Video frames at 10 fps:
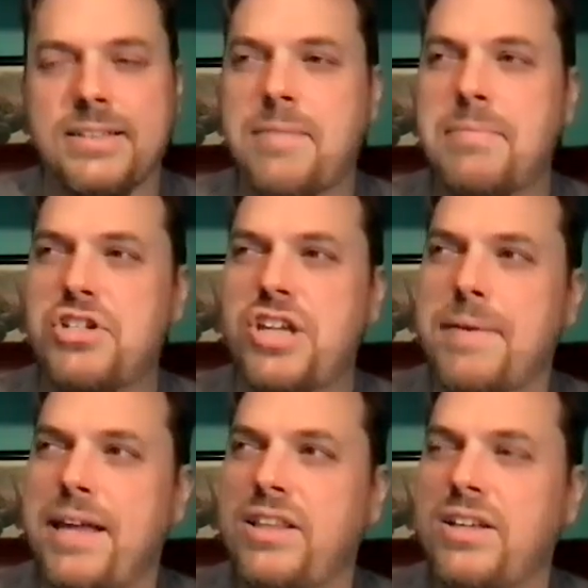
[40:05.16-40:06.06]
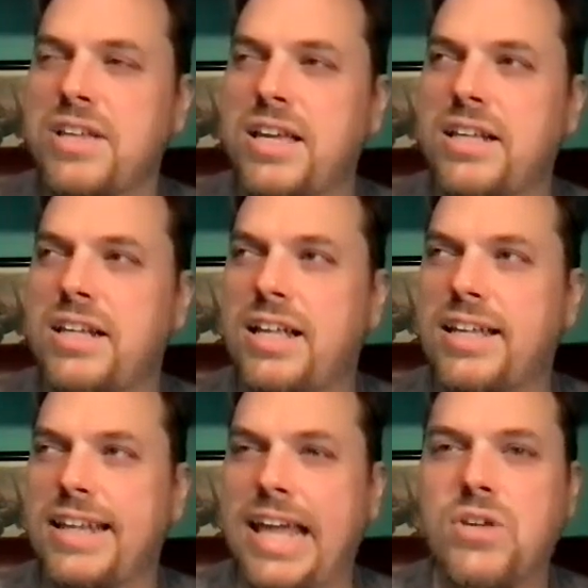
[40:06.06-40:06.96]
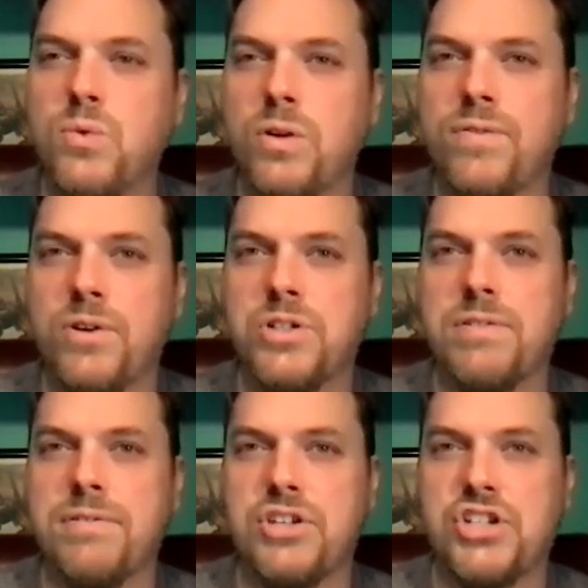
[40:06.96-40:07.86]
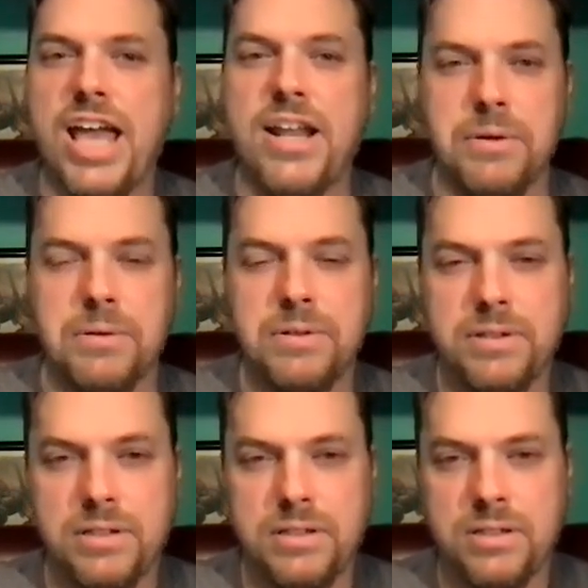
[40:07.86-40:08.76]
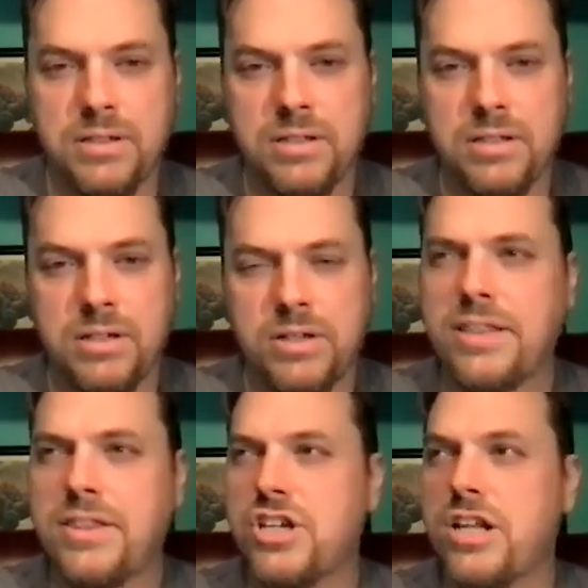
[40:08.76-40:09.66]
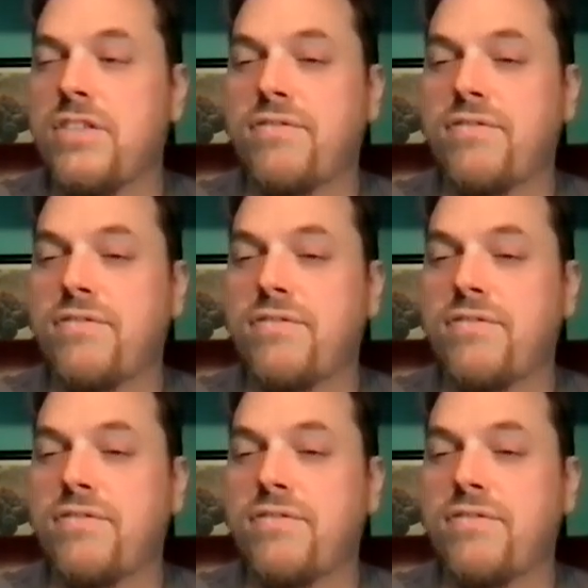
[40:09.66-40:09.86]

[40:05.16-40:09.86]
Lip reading: And Machine Man looks like an android version of the Shadow. or not the Shadow, the